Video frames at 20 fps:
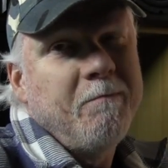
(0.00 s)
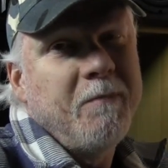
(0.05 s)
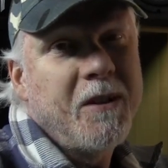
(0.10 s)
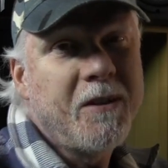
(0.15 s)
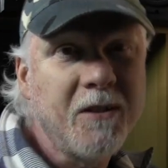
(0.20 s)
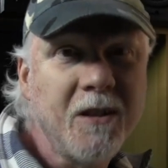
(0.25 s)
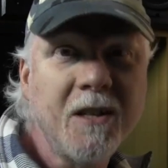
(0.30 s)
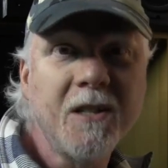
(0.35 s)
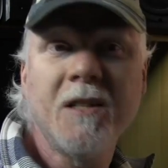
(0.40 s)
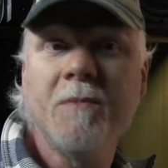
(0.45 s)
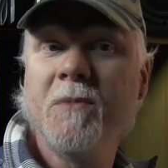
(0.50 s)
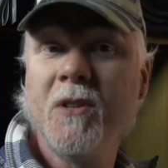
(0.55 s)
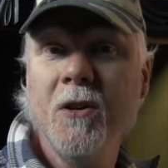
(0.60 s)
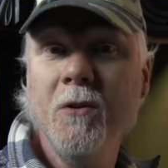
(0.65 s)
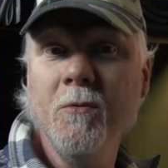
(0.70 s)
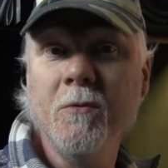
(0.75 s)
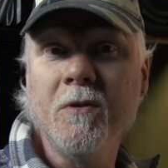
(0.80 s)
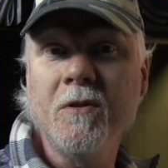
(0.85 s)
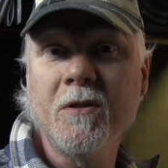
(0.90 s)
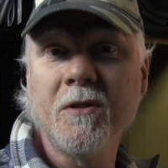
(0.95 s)
listen to some
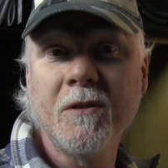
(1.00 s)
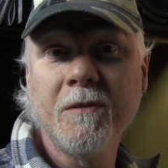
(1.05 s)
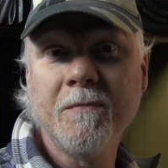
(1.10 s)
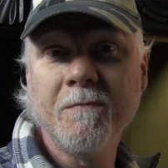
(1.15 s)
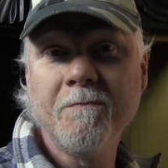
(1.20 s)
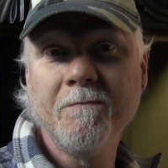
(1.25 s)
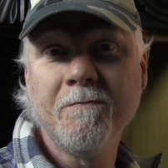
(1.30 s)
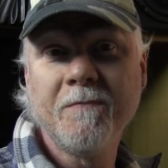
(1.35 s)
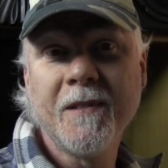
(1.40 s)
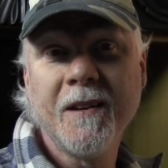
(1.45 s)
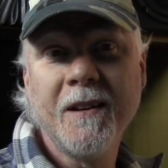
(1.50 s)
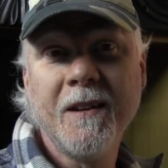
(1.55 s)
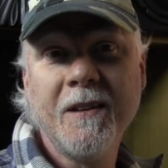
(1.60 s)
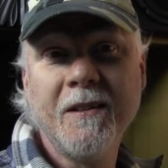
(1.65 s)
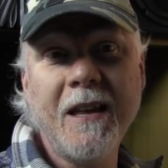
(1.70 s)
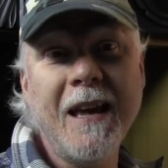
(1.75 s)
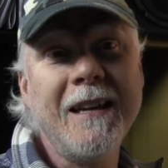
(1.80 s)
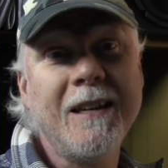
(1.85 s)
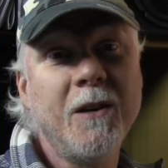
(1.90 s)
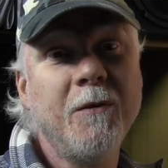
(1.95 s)
tunes.
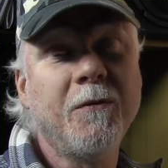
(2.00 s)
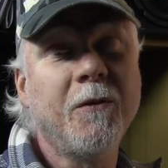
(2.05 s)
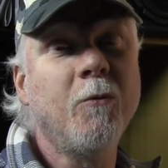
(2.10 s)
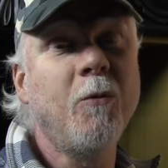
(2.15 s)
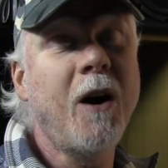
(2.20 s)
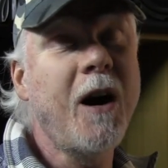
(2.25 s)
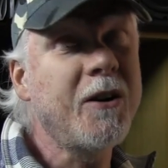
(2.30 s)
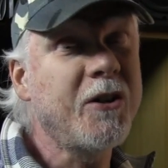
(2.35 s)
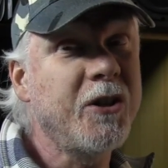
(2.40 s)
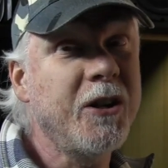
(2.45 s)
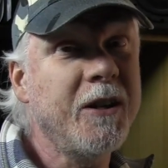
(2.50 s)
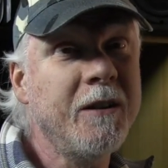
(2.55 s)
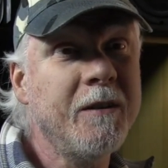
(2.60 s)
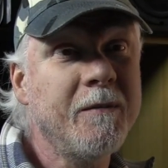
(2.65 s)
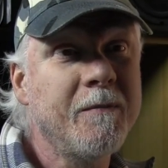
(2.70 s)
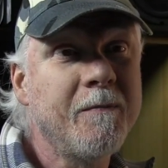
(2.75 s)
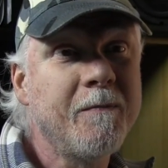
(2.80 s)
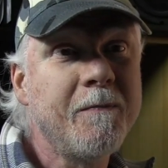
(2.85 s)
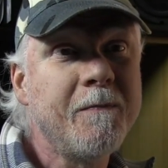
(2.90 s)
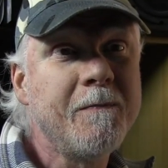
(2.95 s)
Thank you for watching,
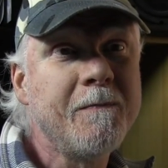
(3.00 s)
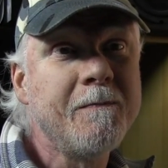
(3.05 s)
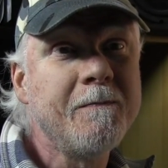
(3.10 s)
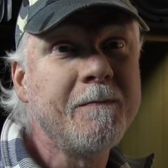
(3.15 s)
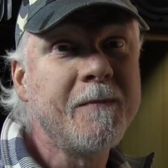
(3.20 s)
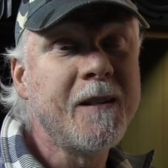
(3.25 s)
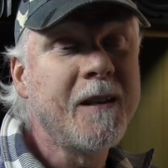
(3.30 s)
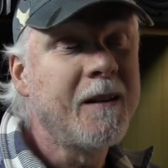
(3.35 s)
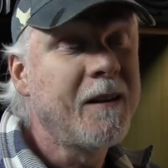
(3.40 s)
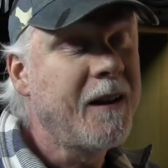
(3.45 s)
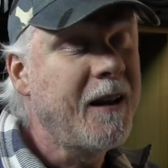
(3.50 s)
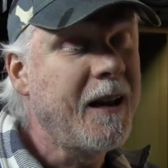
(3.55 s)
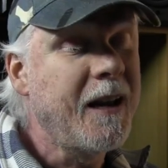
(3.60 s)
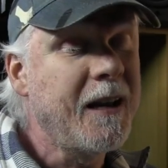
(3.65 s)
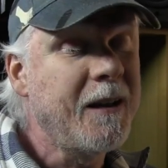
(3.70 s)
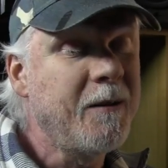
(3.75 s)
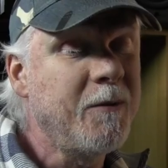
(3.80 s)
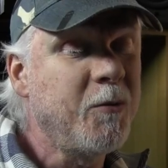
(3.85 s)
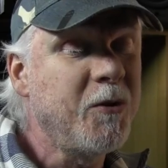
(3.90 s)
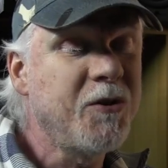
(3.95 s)

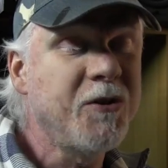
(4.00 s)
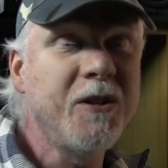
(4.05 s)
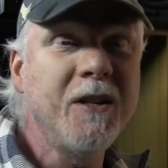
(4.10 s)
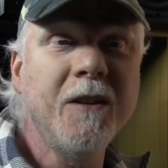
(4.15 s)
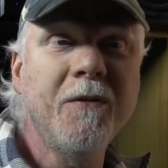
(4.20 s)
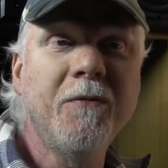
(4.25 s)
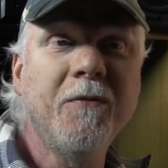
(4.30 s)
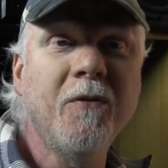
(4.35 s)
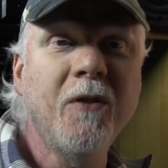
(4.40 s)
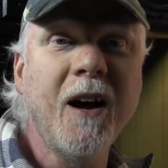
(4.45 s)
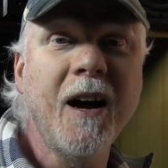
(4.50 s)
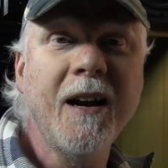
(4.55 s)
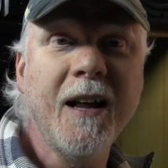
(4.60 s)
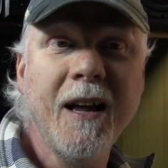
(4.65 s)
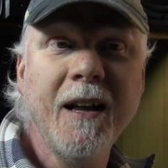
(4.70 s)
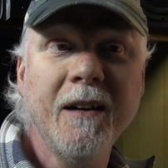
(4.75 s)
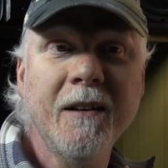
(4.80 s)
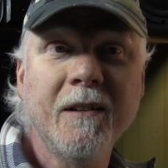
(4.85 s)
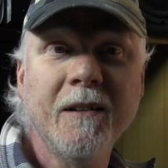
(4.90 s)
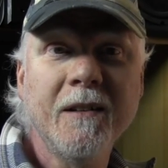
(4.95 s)
and we'll see you
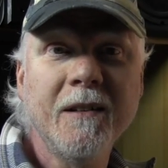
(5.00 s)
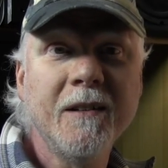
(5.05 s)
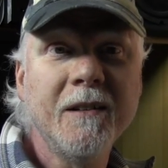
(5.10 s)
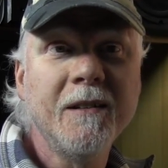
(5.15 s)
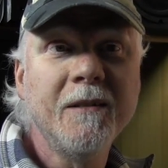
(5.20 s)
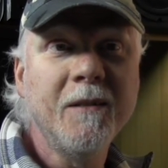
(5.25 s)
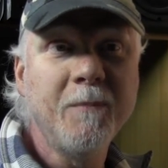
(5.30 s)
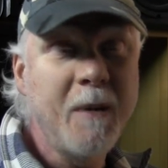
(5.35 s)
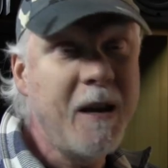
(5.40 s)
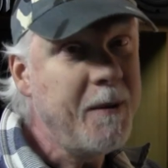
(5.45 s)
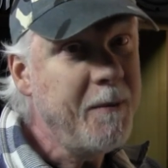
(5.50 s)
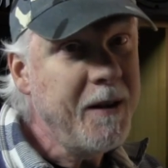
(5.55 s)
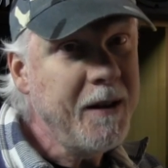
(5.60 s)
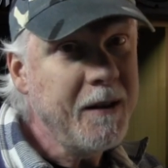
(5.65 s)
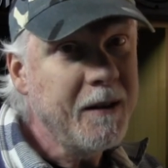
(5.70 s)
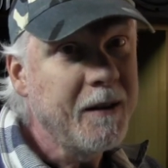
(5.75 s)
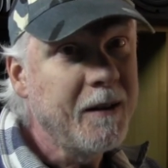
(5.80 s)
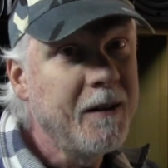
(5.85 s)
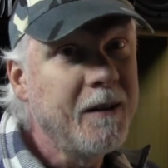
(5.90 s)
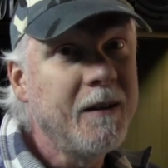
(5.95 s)
Friday, maybe.